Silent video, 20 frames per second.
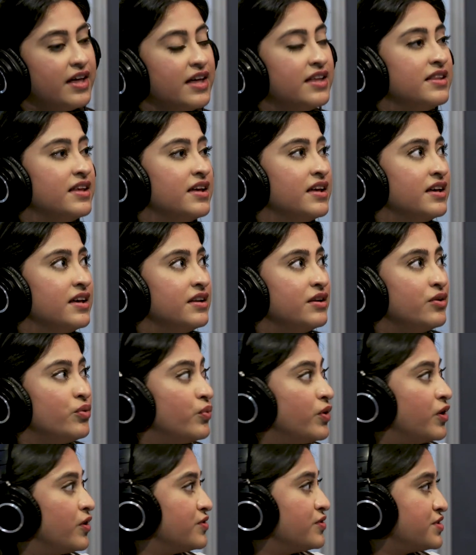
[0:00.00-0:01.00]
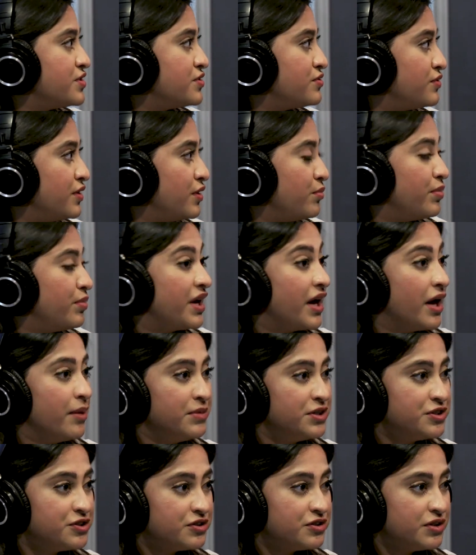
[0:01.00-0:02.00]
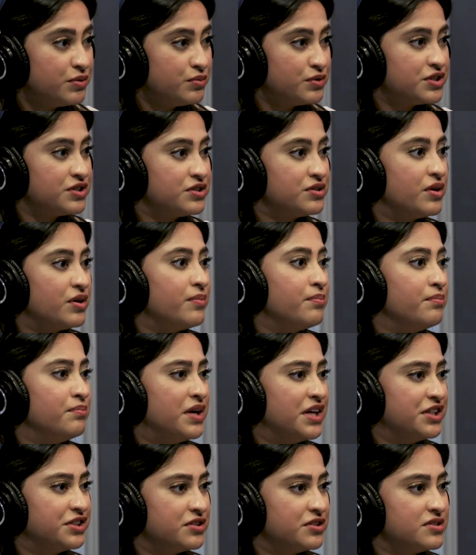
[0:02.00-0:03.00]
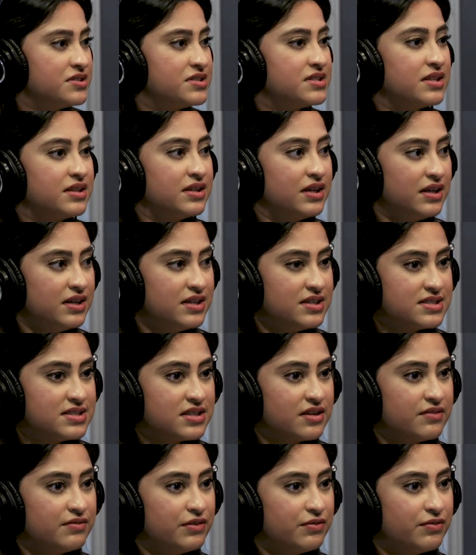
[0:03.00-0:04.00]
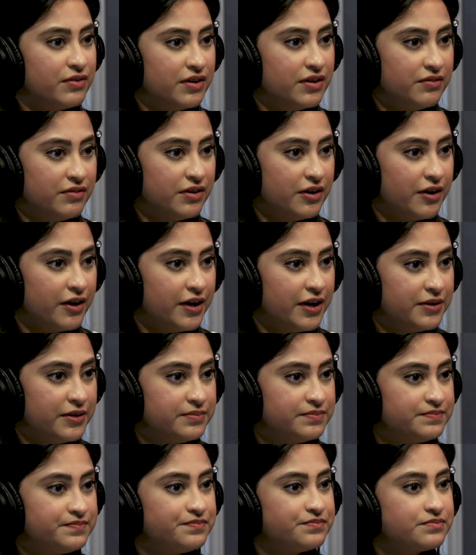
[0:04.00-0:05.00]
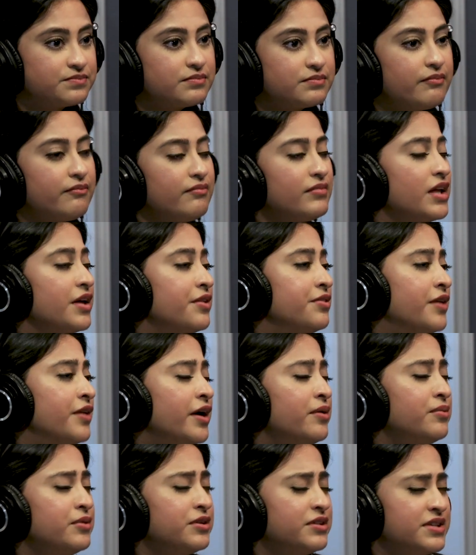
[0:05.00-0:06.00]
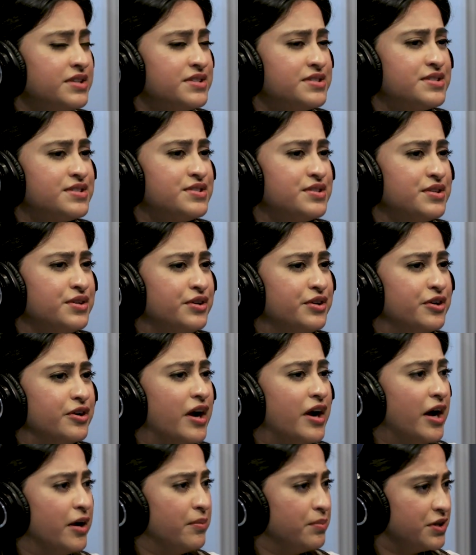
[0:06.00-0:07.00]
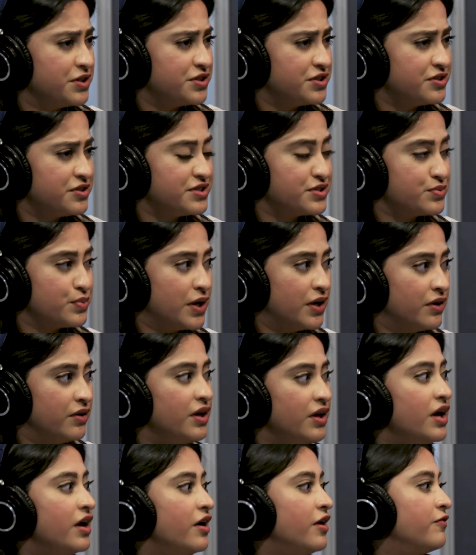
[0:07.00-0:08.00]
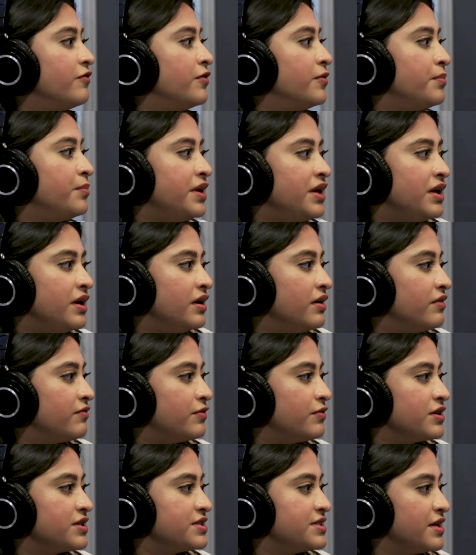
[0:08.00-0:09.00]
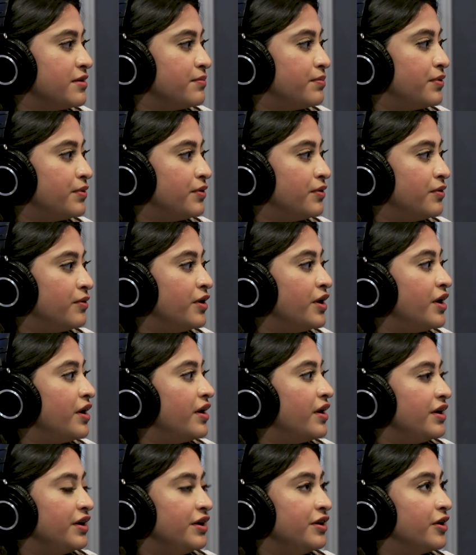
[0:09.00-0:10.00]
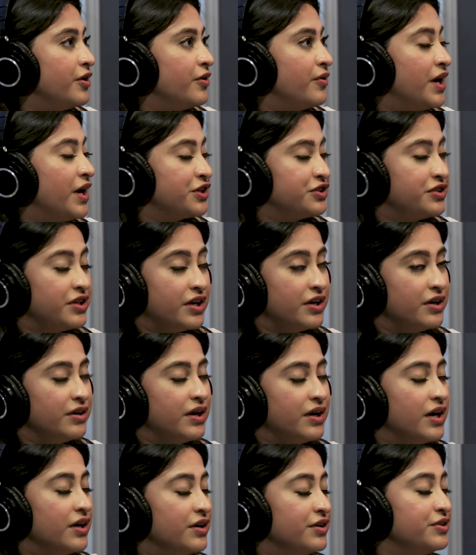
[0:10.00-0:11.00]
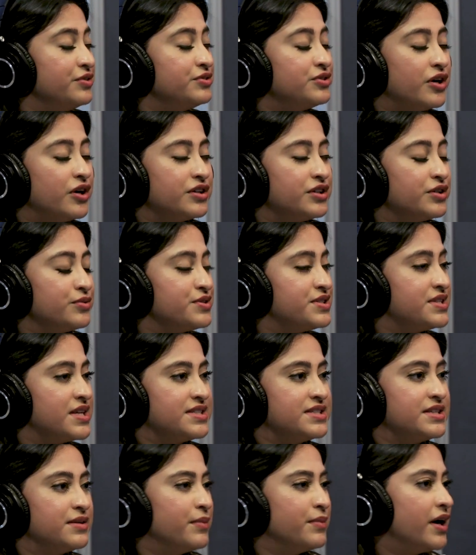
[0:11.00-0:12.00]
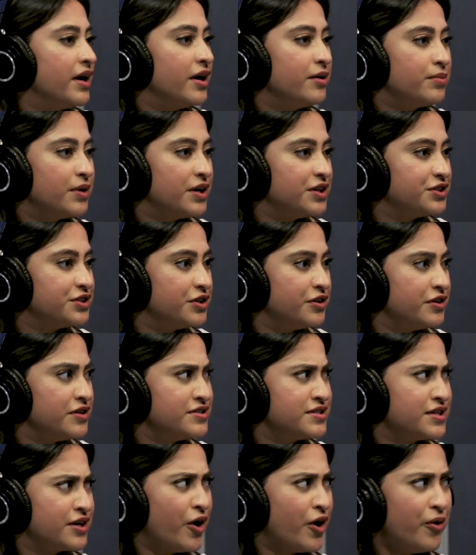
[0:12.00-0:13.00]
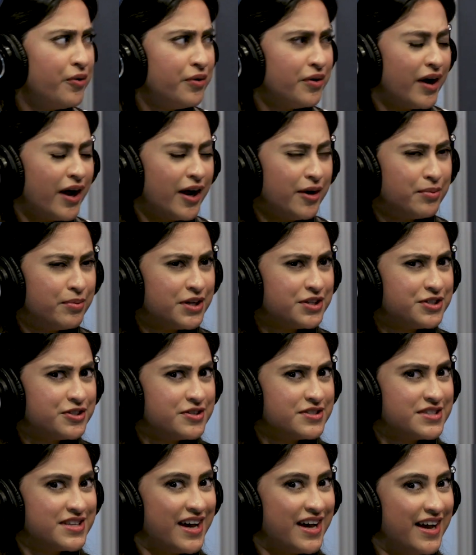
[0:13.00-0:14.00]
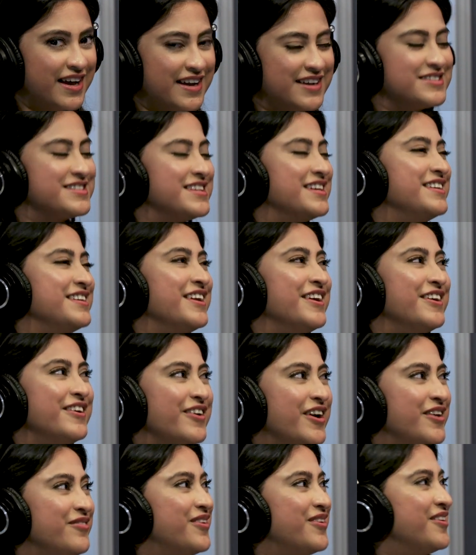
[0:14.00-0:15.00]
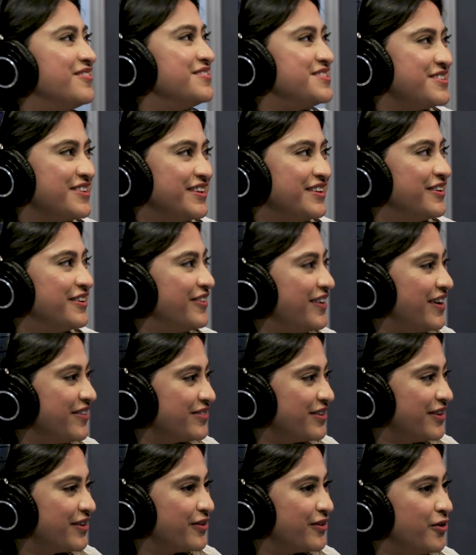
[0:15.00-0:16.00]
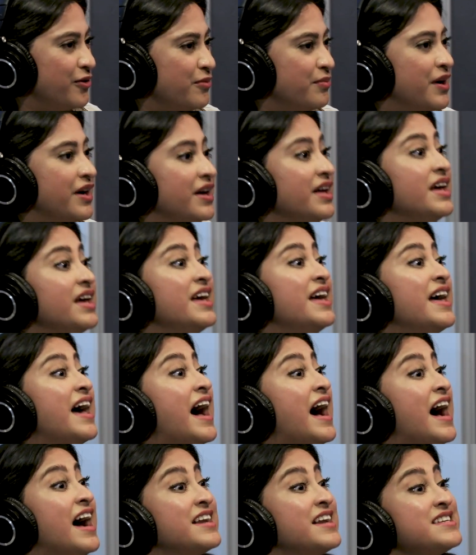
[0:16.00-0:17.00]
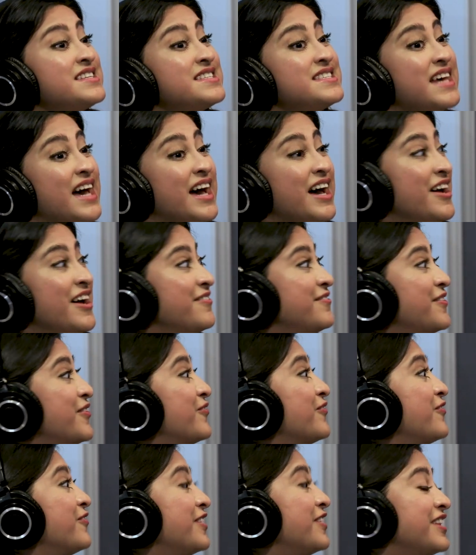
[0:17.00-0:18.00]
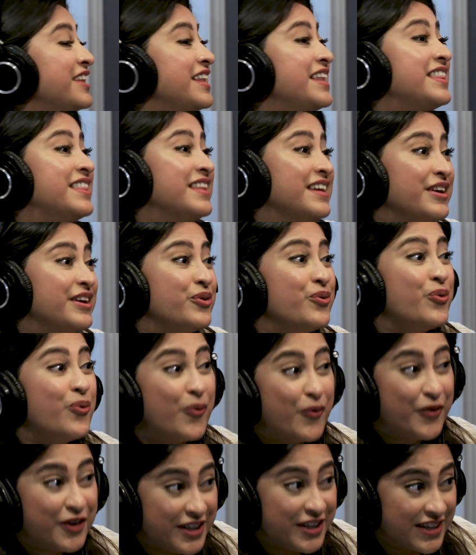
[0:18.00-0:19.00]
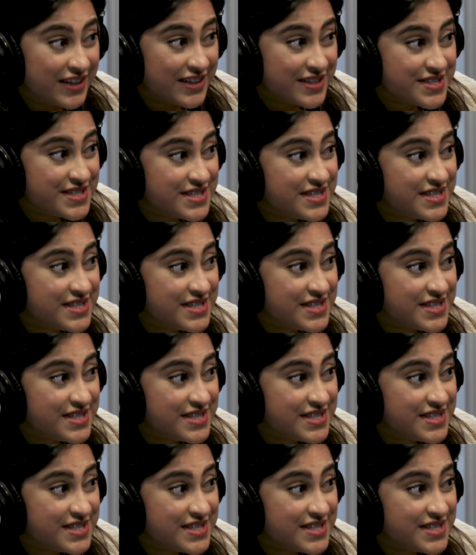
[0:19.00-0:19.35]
And then we're also doing pachymetry, which measures the thickness of the front of your eye. That relates to your eye pressure as well. For me, for example, actually our new doctor was testing my eye pressure, and he was like, oh, your eye pressure is high. And I was like, no, I promise you, I don't have glaucoma. I just have really thick corneas.